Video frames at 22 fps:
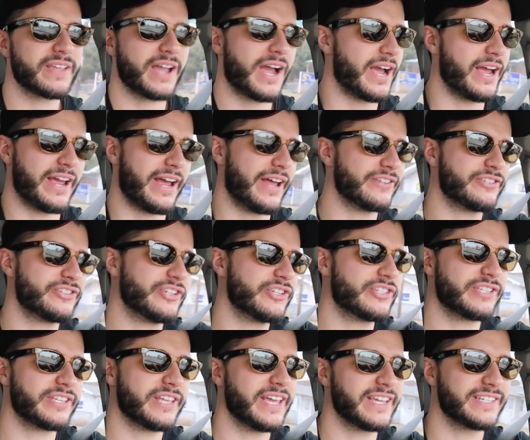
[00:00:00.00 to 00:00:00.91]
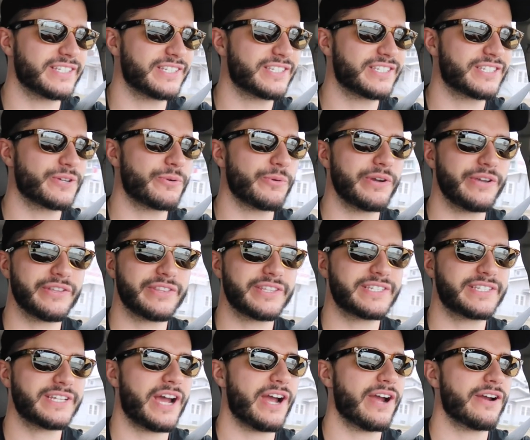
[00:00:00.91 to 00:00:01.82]
I, I, just like squeal
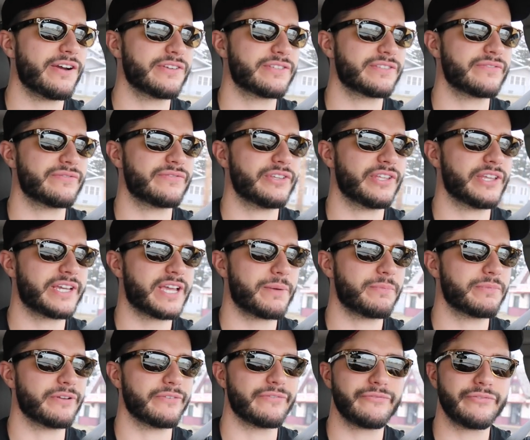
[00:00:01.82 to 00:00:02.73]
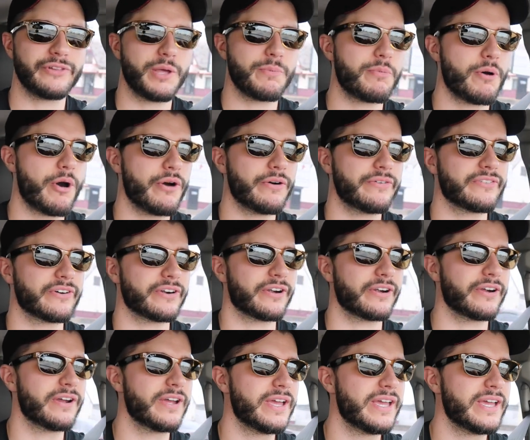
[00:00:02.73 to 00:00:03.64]
the tires and feel like I'm gonna flip
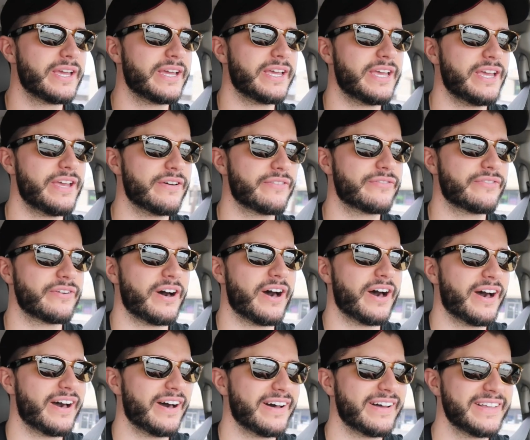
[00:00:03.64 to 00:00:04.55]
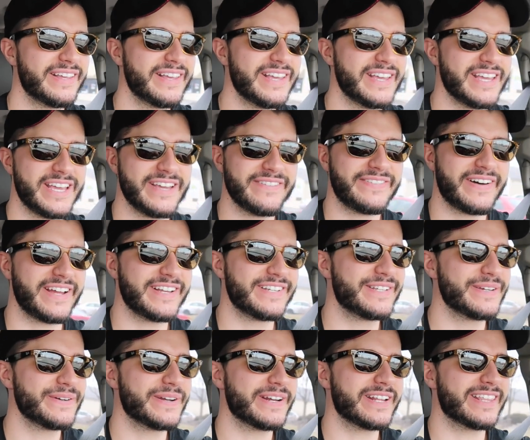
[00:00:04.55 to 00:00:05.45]
over if uh, if I
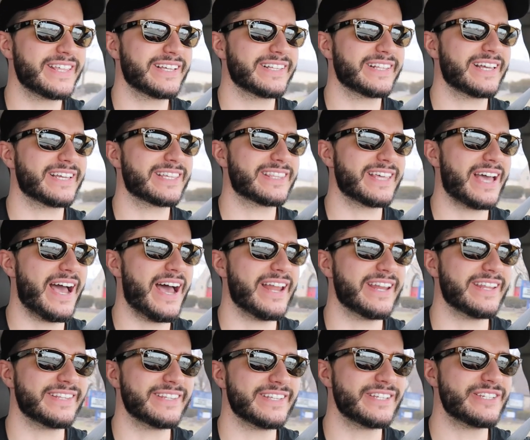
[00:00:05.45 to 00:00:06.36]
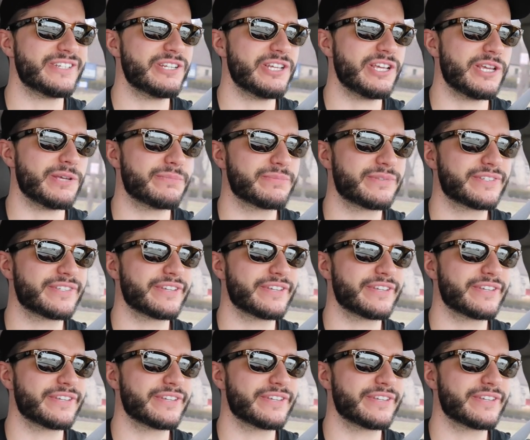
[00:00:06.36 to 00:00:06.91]
do anything like that in the Jeep.